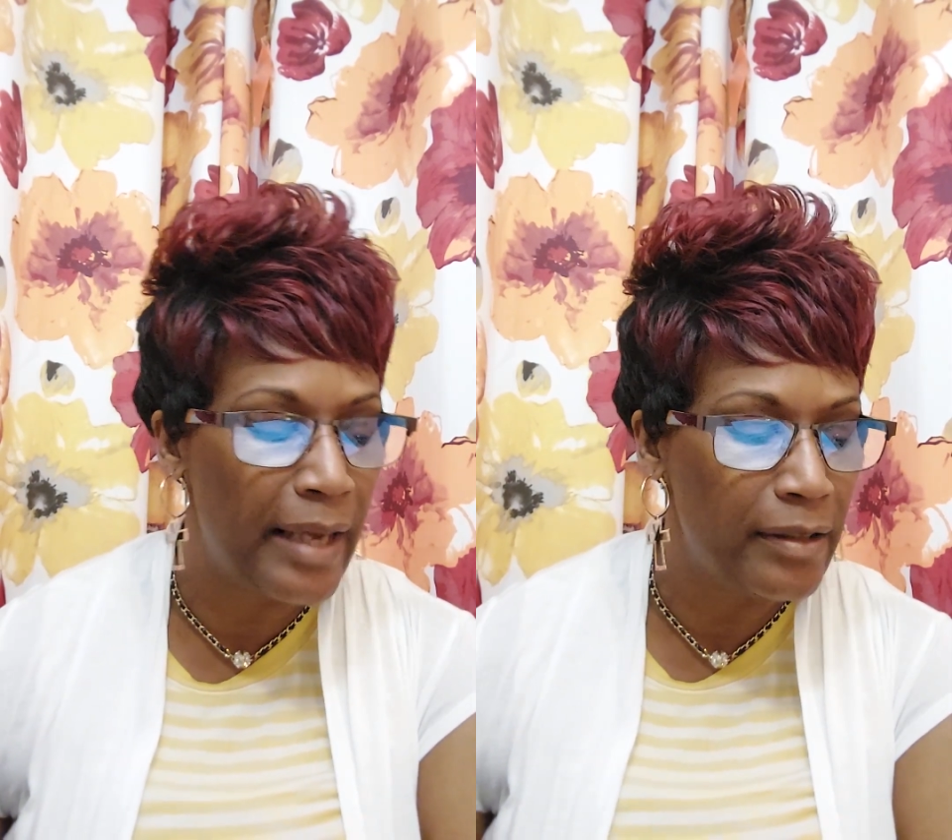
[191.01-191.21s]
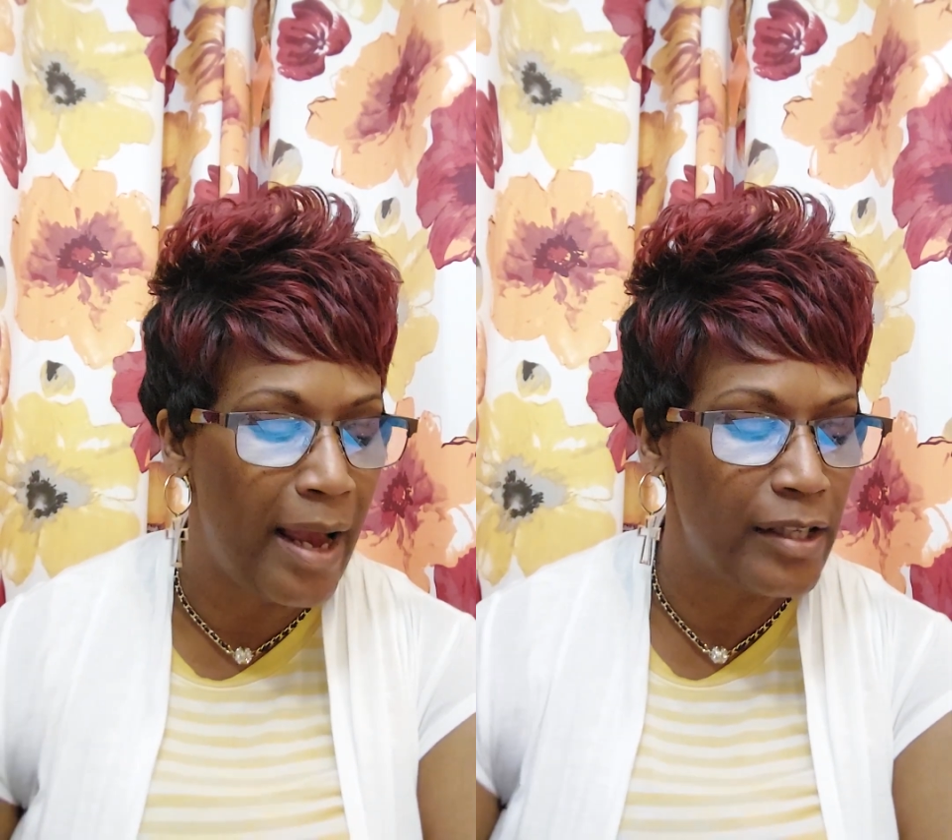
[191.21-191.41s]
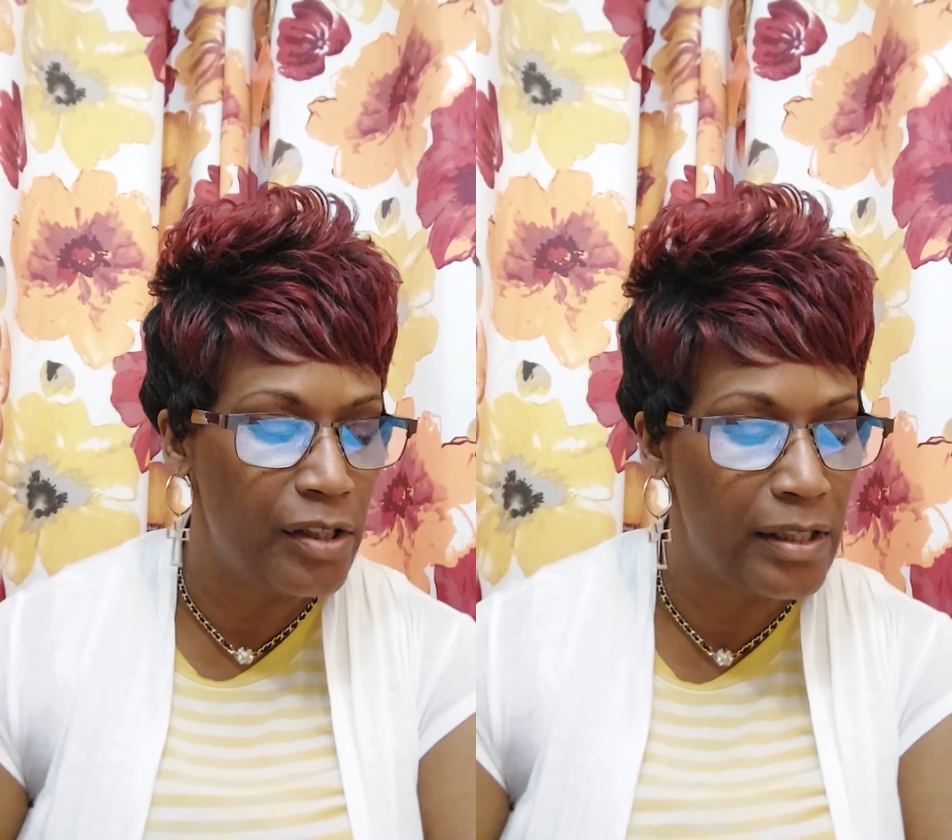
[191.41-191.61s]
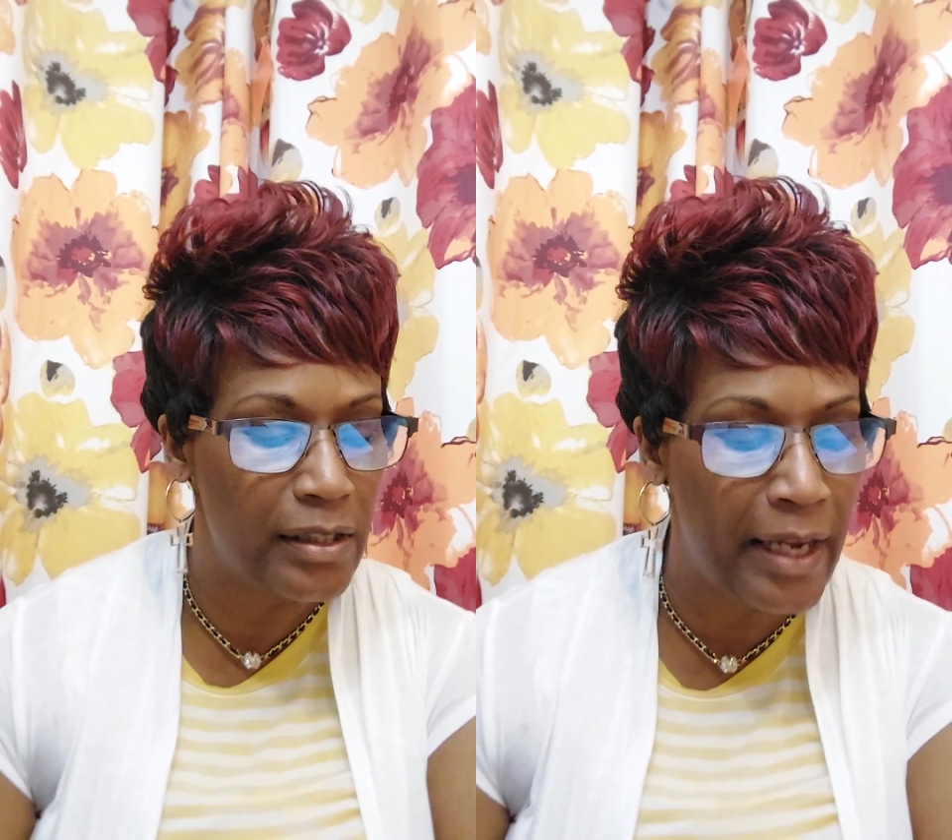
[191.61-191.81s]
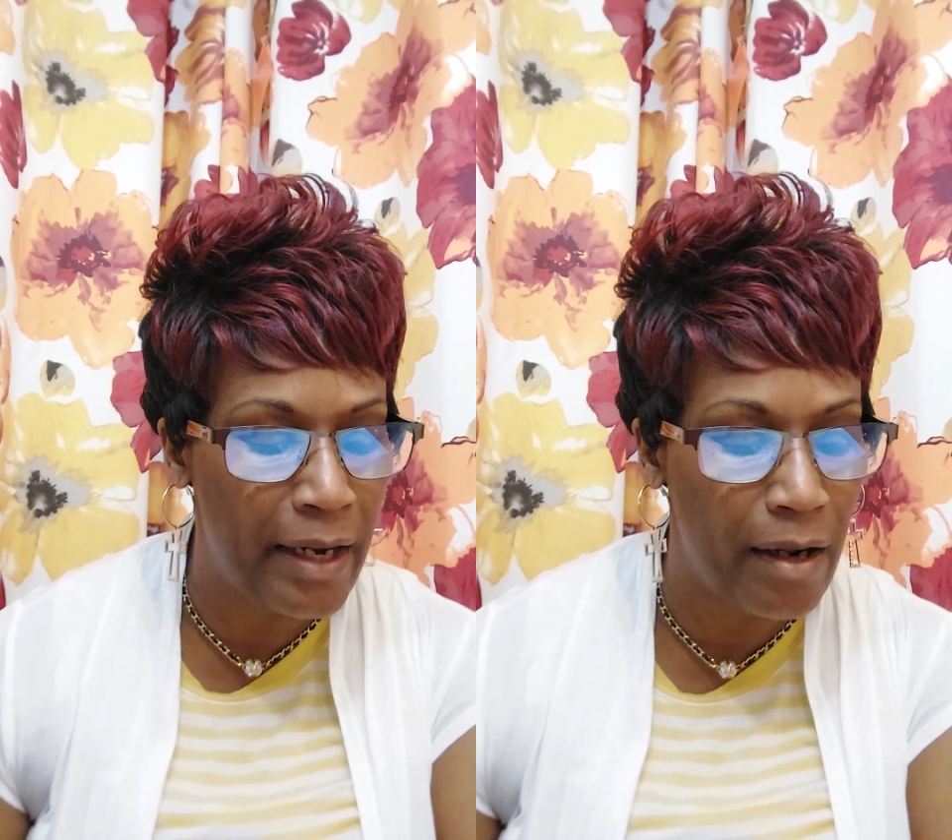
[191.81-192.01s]
I just
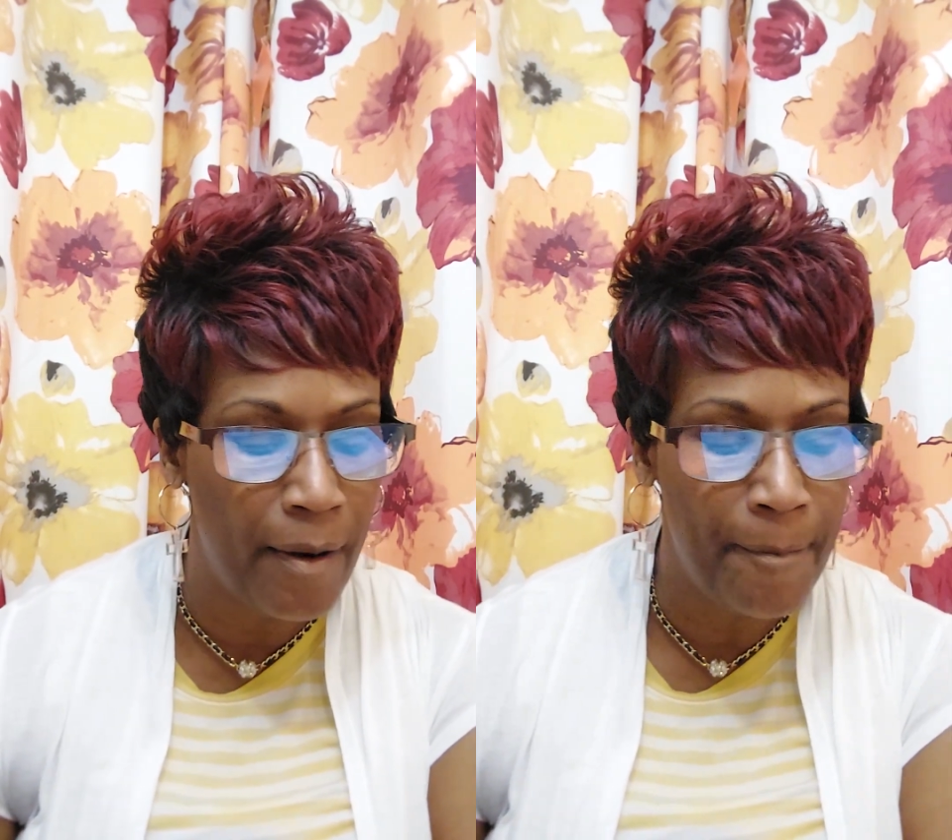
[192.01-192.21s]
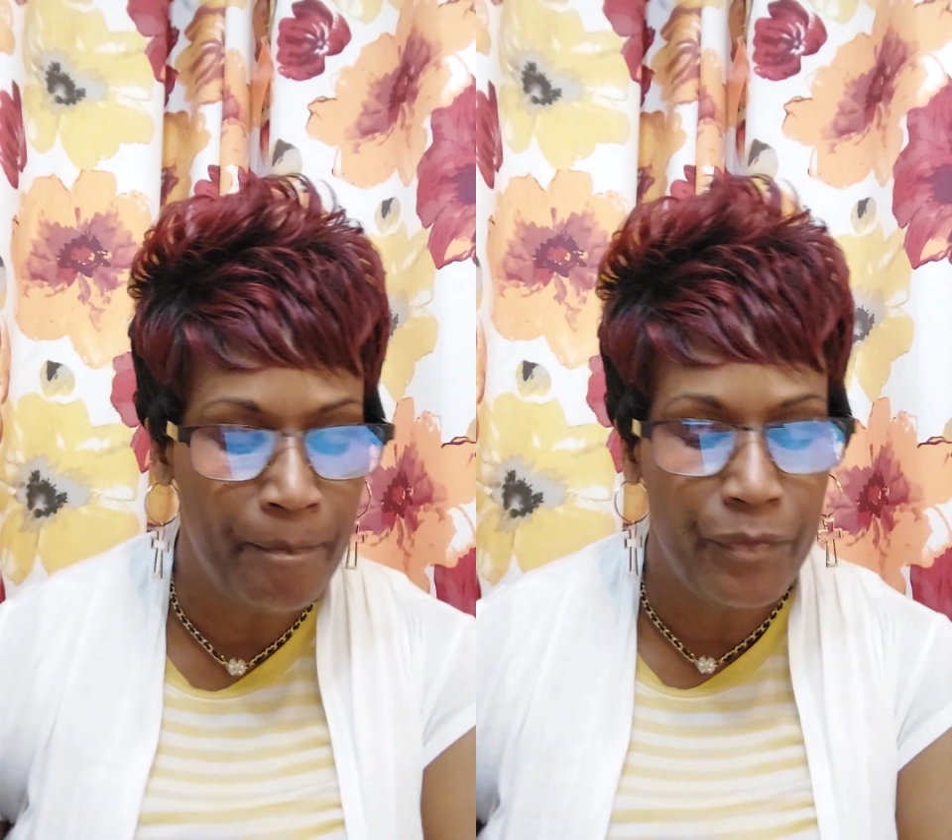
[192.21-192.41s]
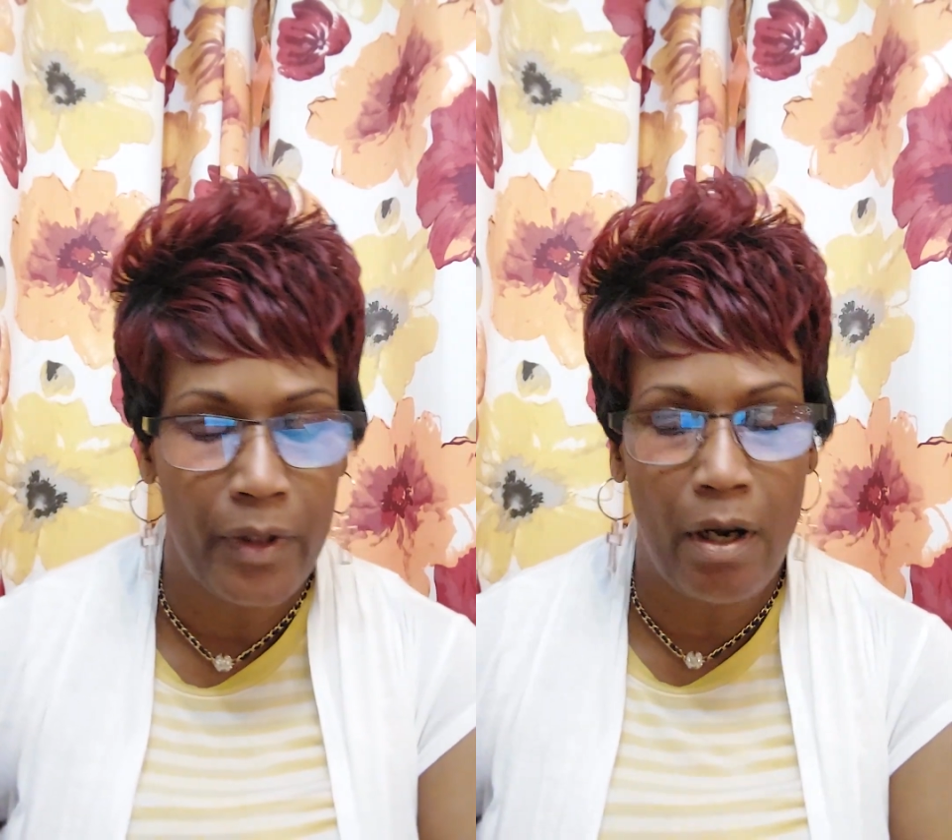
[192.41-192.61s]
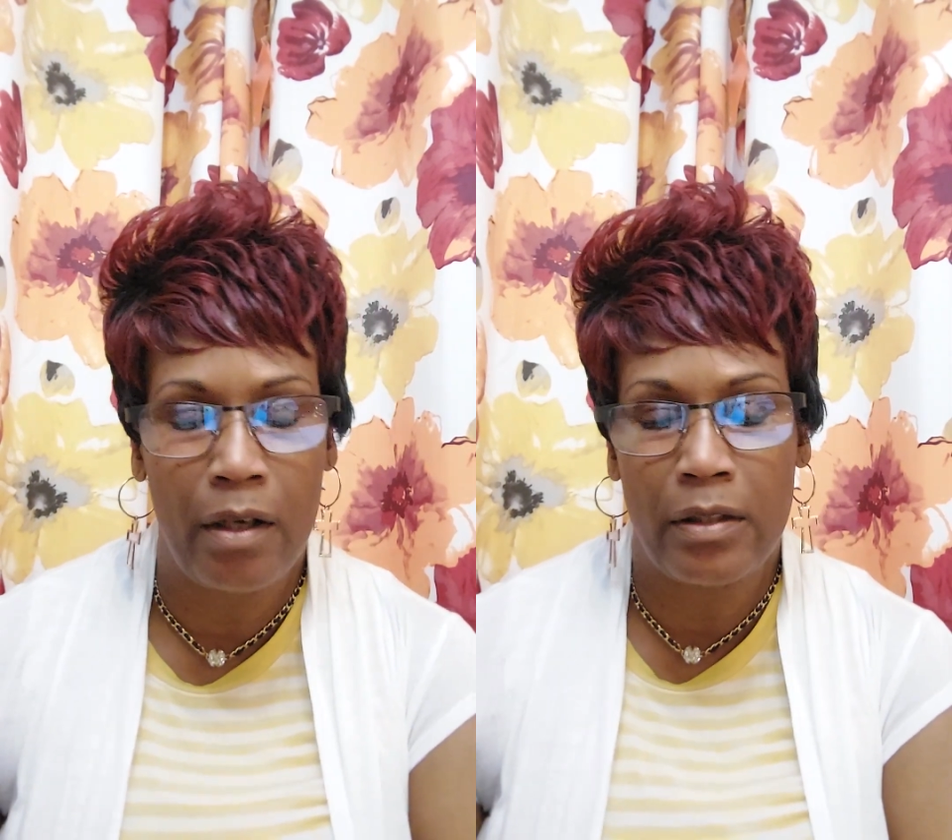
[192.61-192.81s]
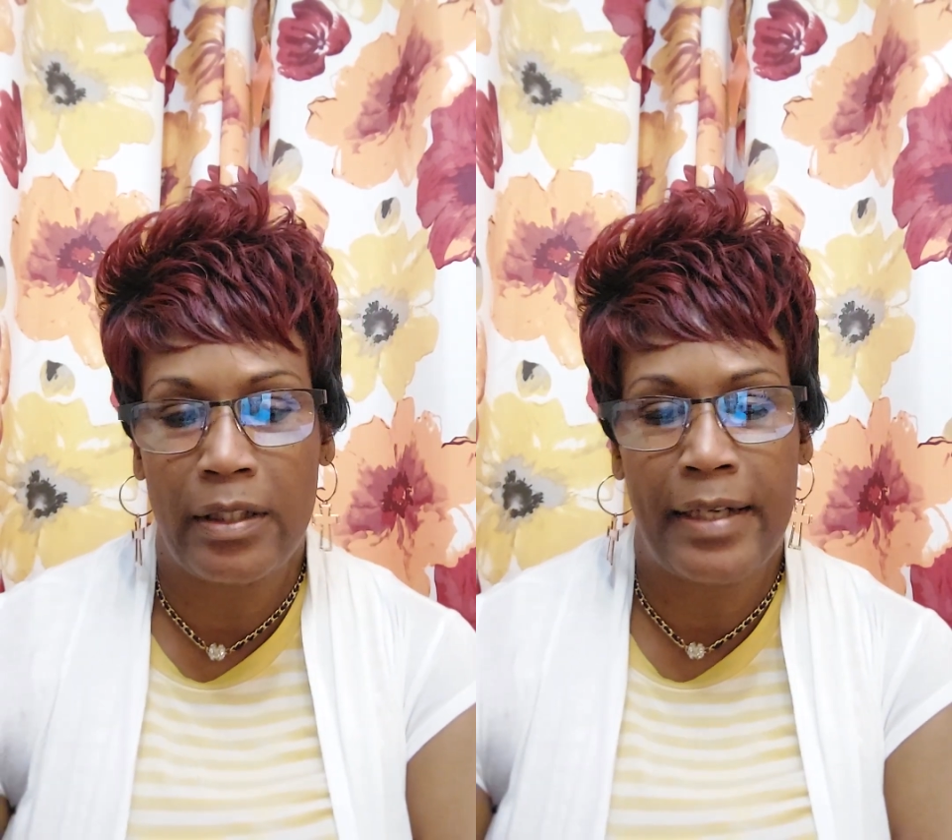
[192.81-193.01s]
think the